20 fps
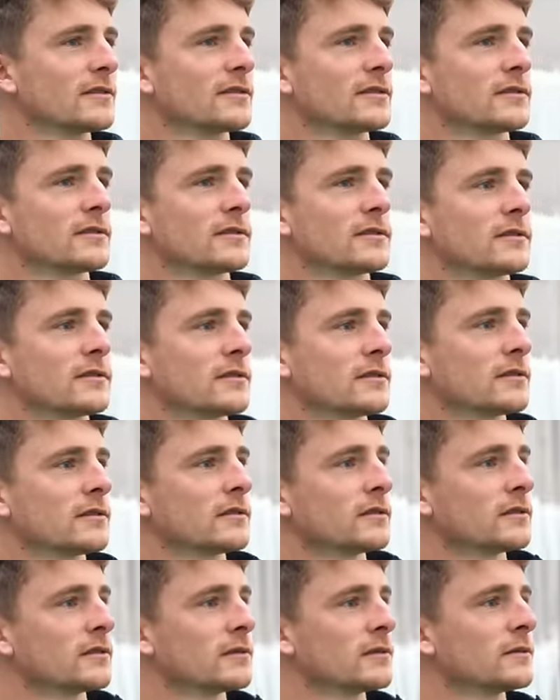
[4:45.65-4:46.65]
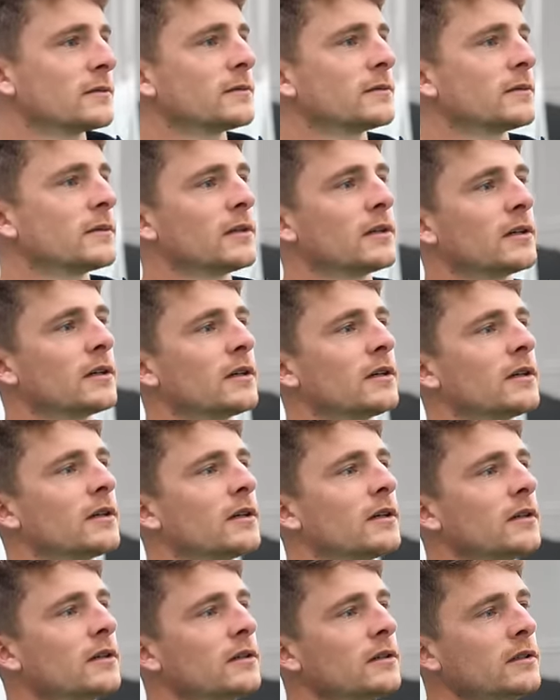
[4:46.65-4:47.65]

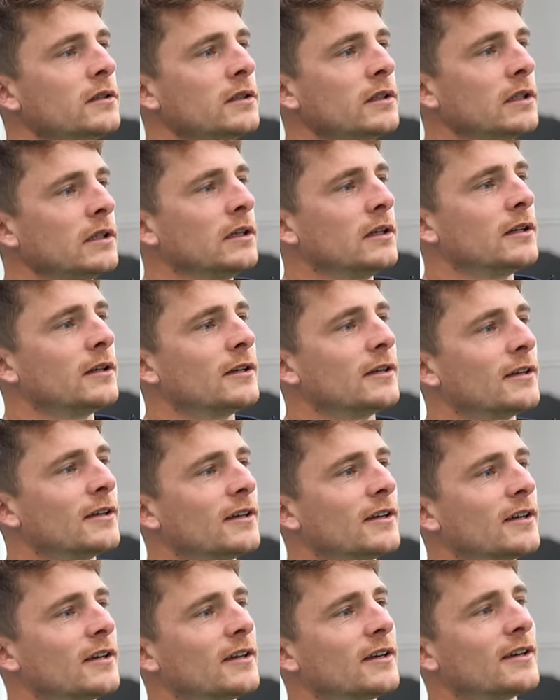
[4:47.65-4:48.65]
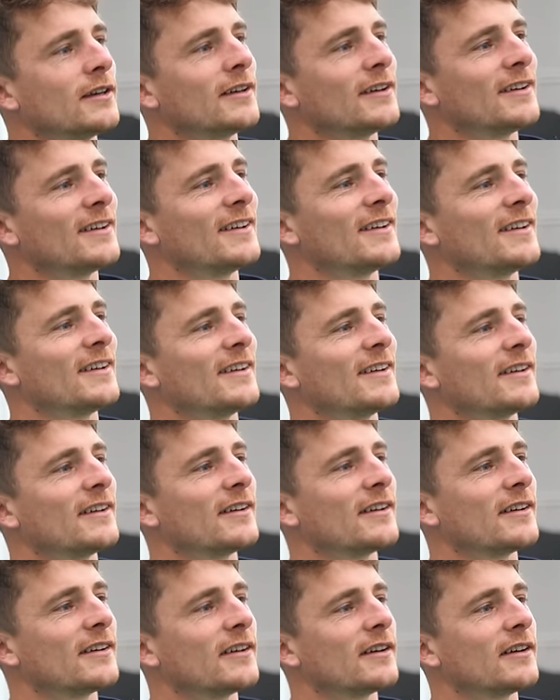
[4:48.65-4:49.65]

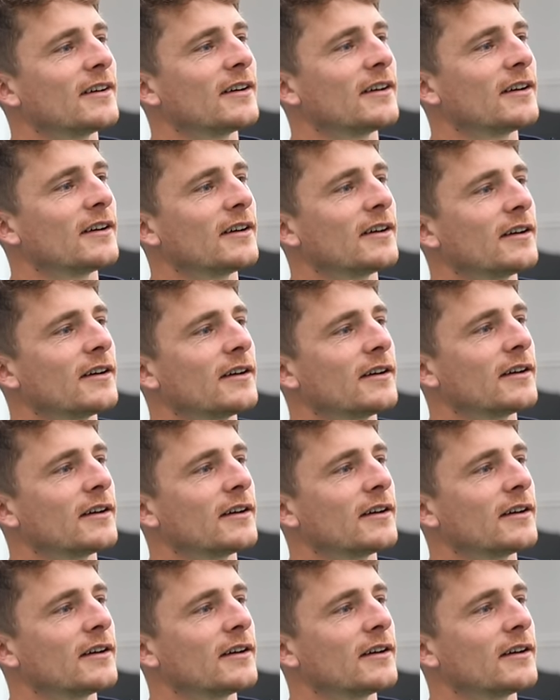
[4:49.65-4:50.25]
[no speech]